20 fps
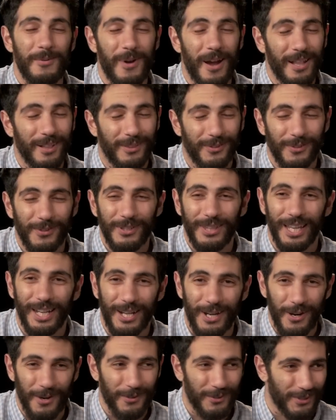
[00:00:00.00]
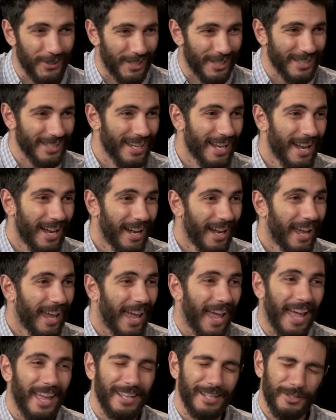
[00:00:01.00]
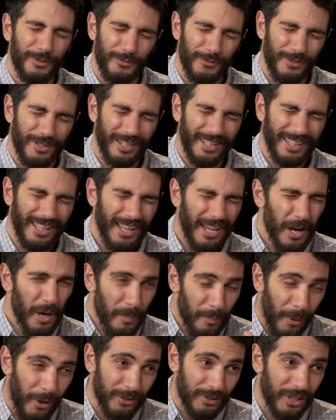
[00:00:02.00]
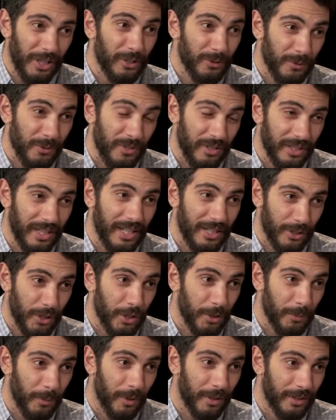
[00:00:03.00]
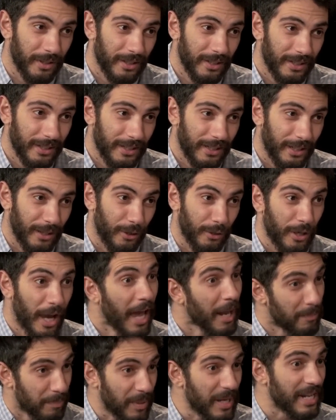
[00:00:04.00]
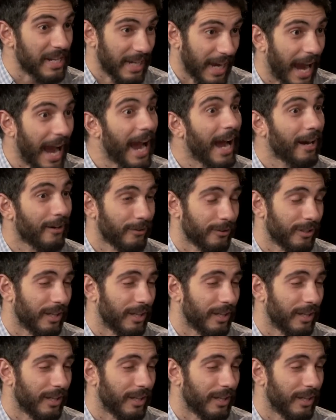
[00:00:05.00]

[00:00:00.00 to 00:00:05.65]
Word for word: we went through their coaches, and it's Parcells was the last good one. You know, you had Pete but, uh, Carroll.